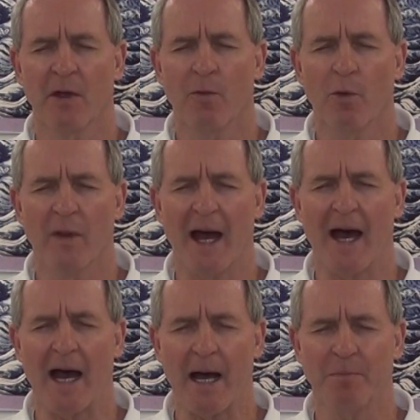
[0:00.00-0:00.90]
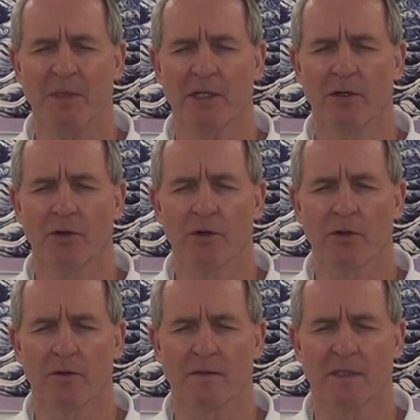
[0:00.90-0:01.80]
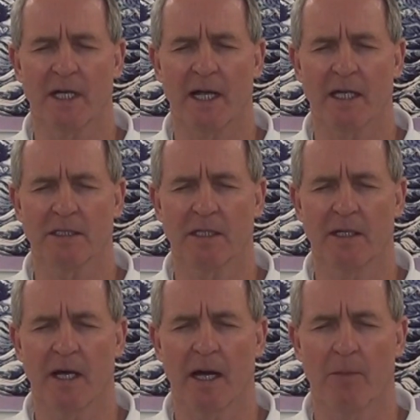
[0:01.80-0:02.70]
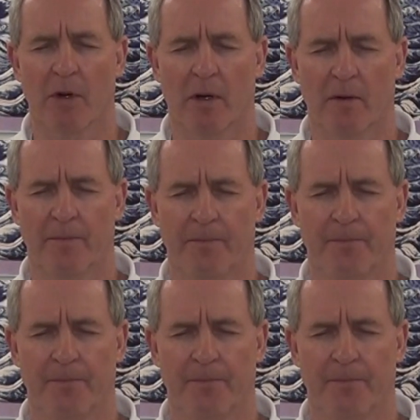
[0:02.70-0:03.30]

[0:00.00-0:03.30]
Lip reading: where the optic nerves exit the eyeball.